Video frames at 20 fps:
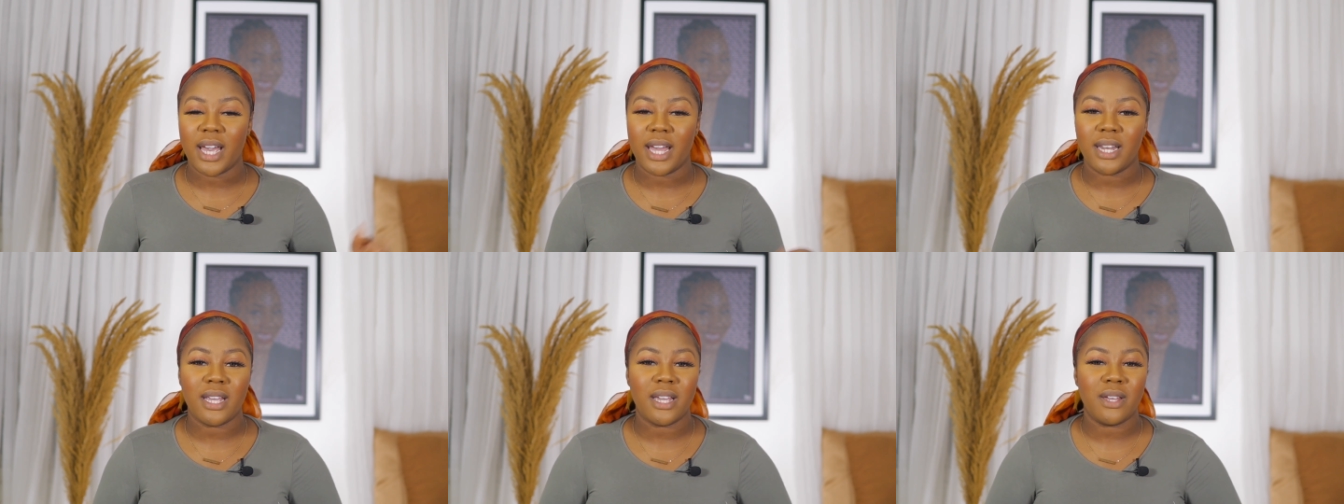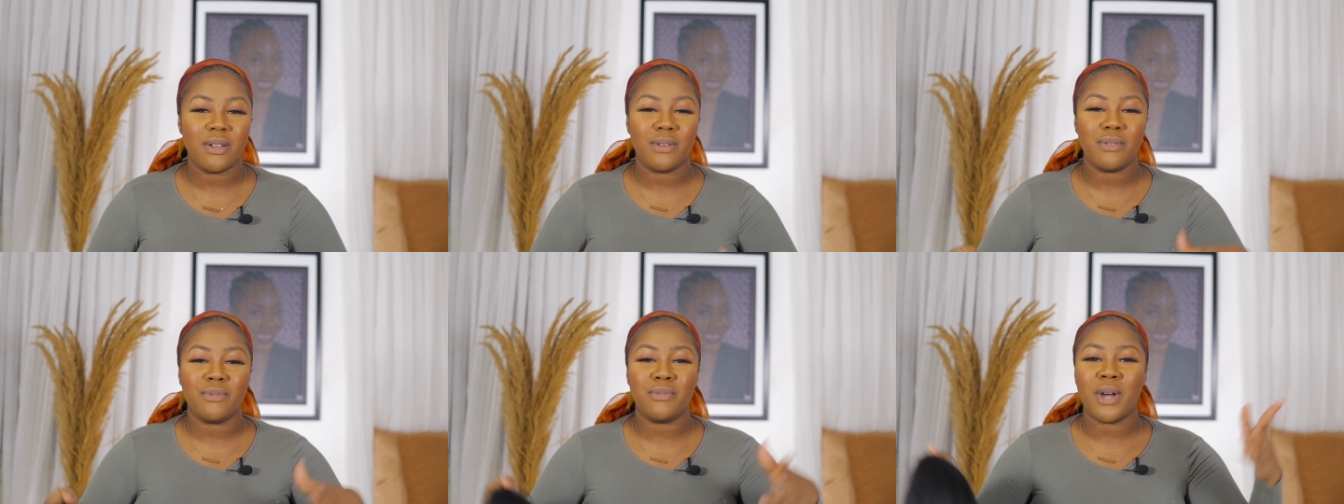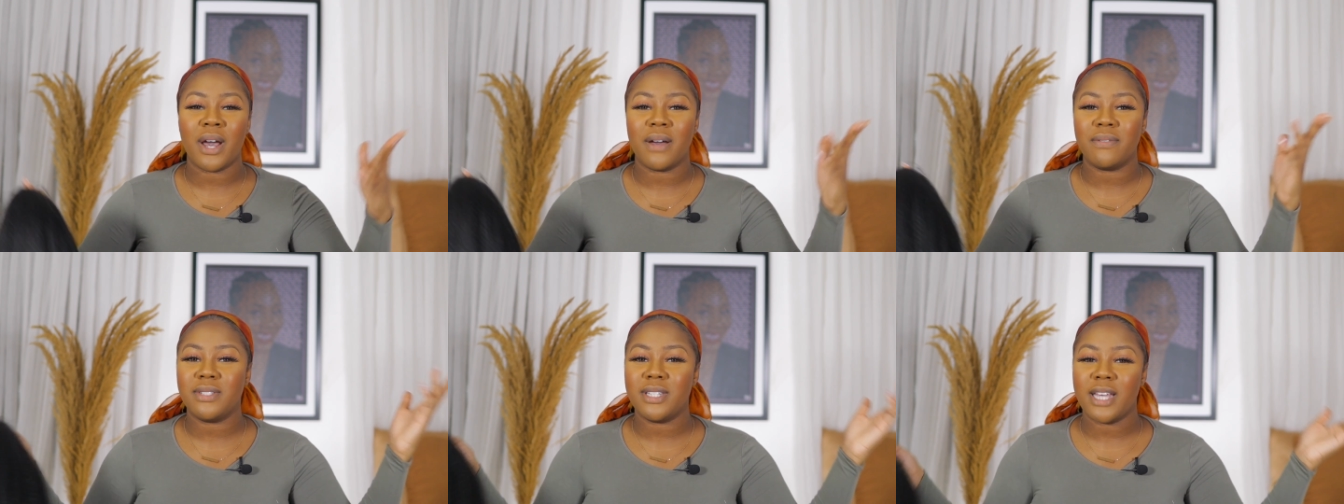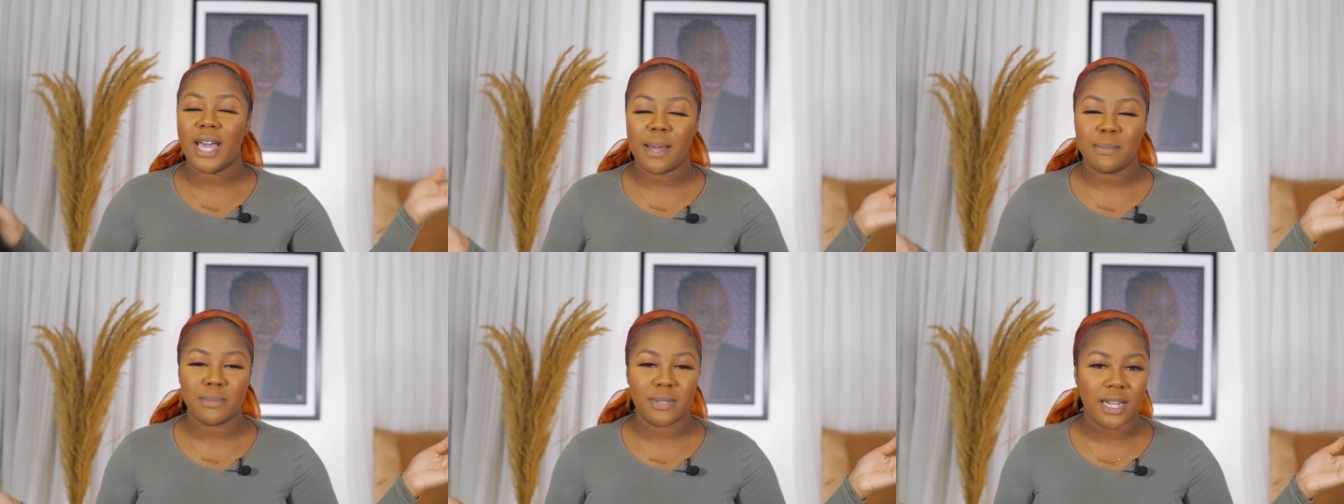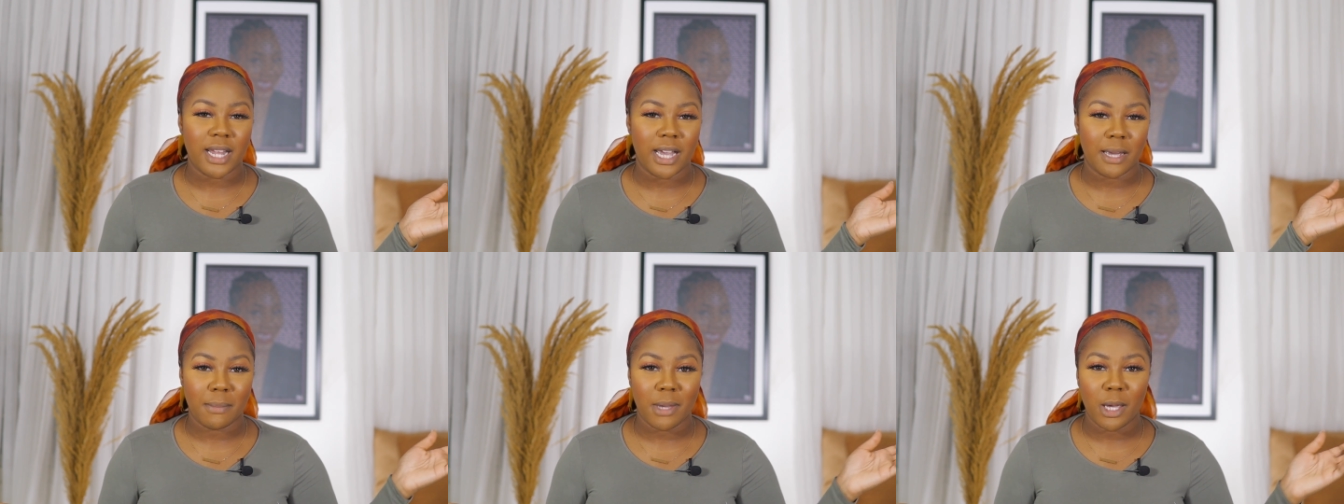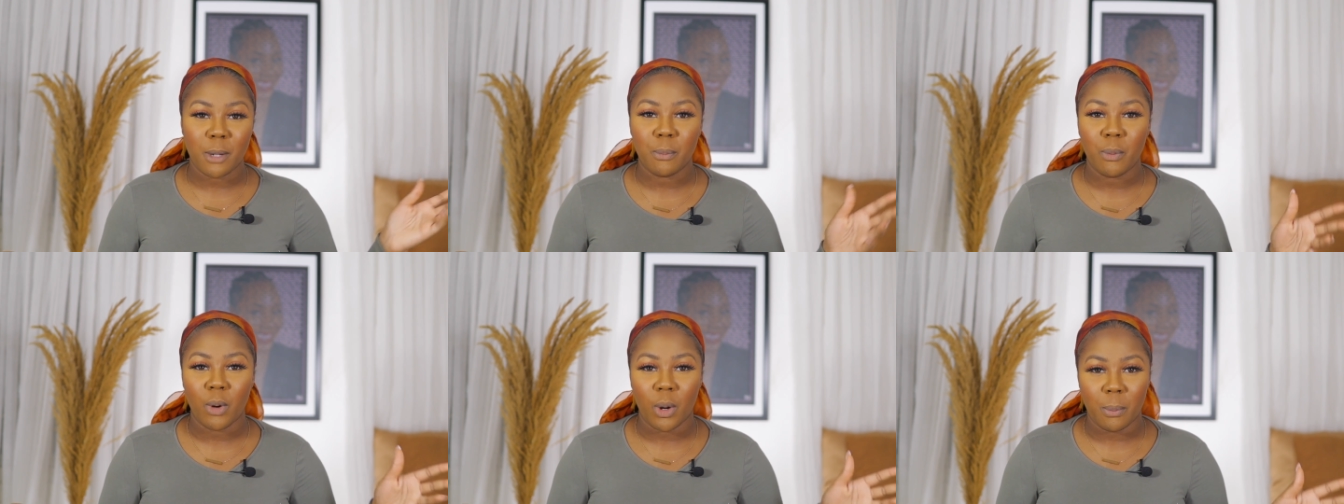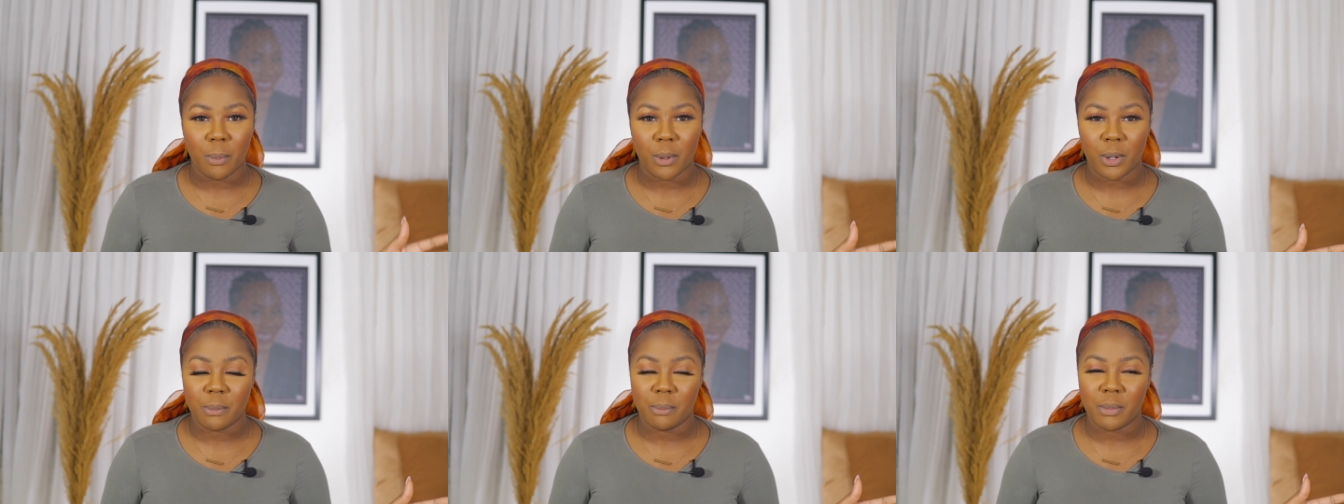I didn't even have time to like make
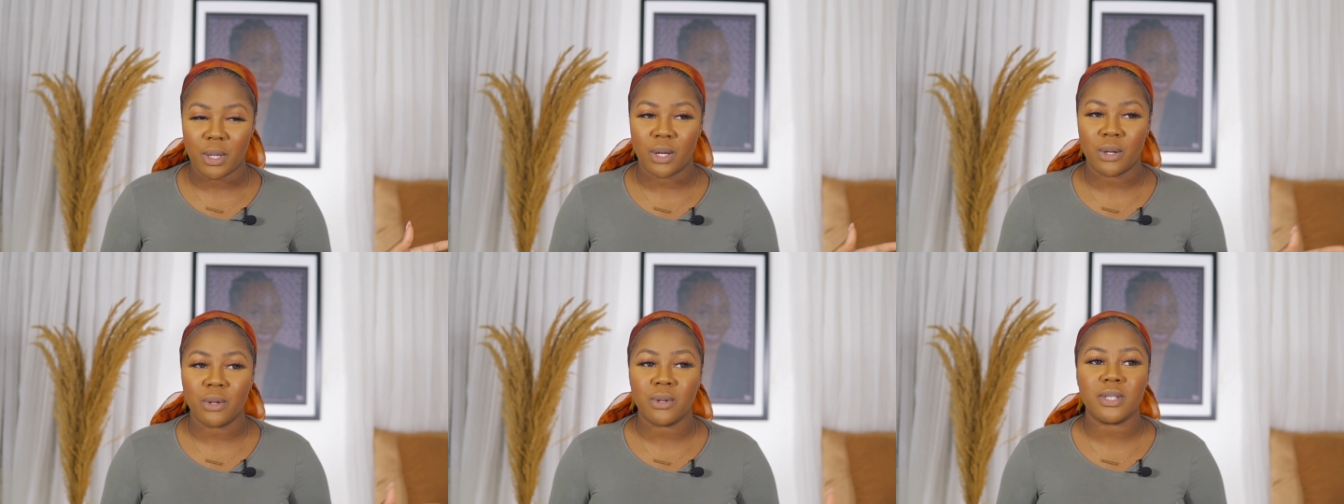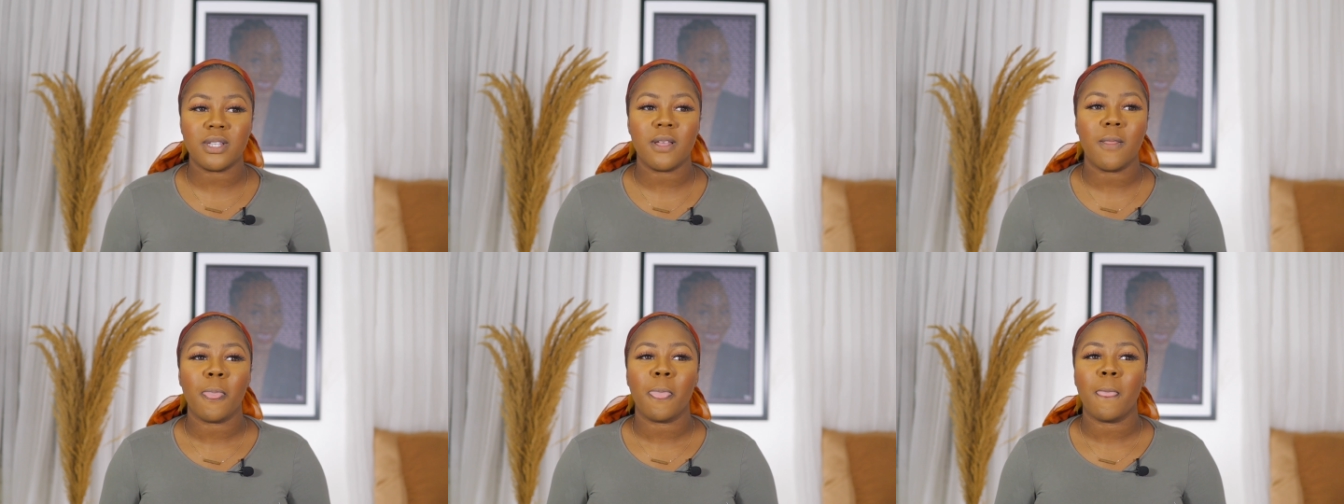proper meals.